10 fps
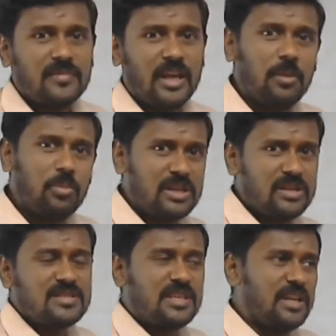A,
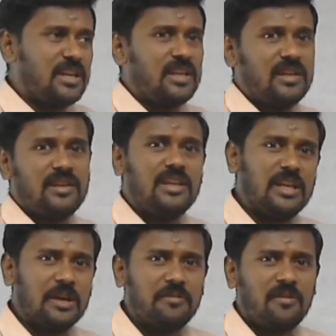B, C, D,
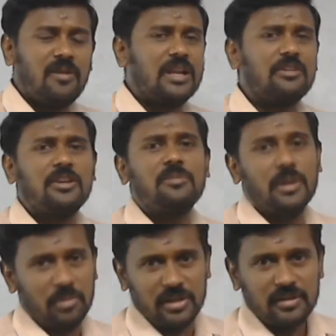E, F, whatever it
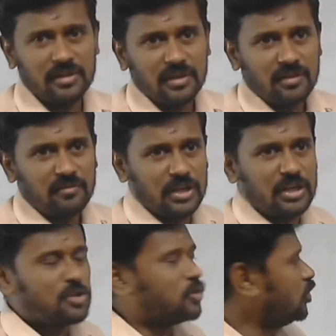may be. We
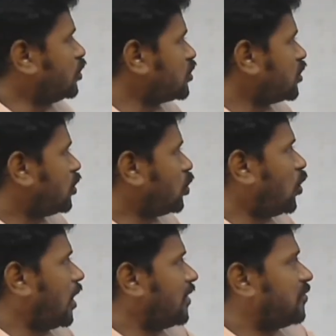need to use
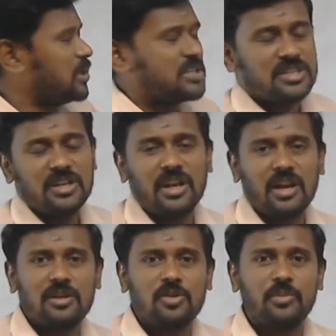two alphabets in
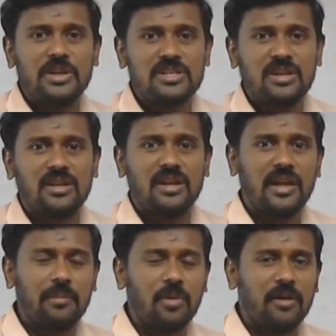order to mention the
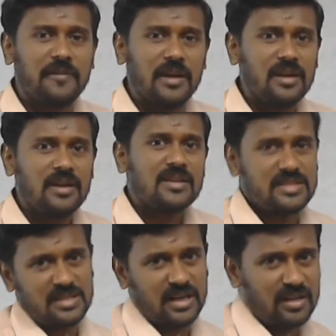name of a
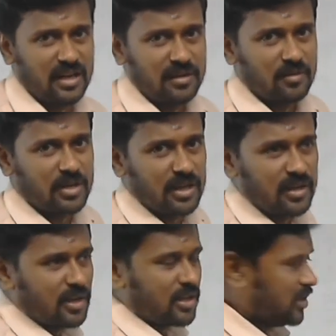straight line. Okay.
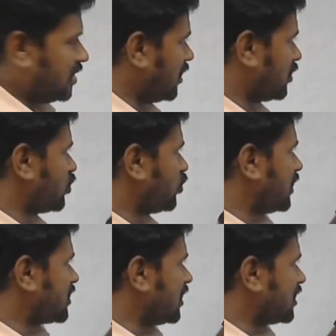In order to
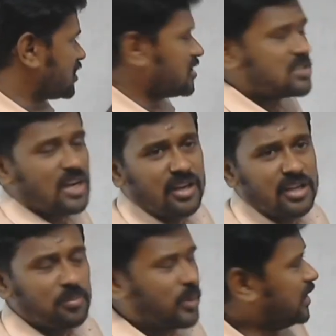mention its
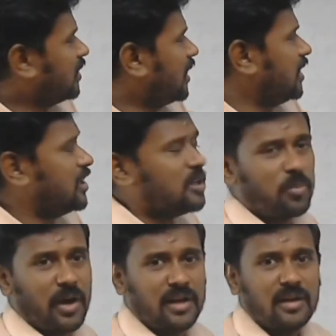starting point and end
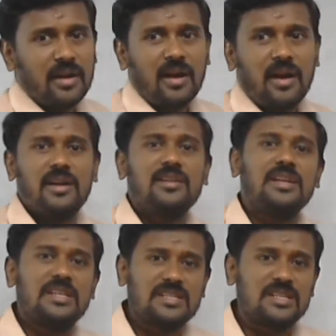point. And
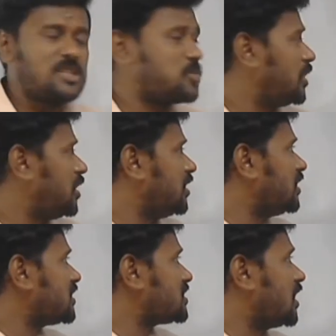the distance between
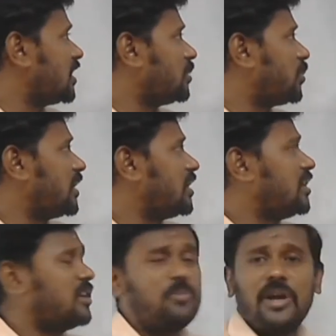the starting point and
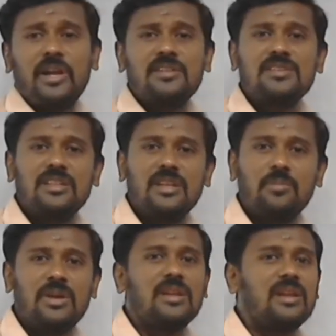end point is nothing
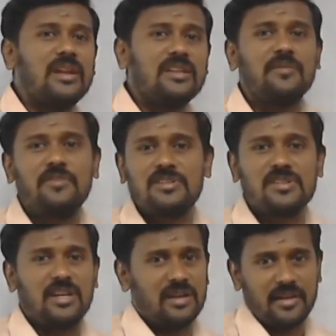but the length of the
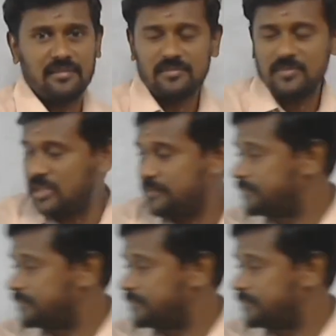straight line. Okay.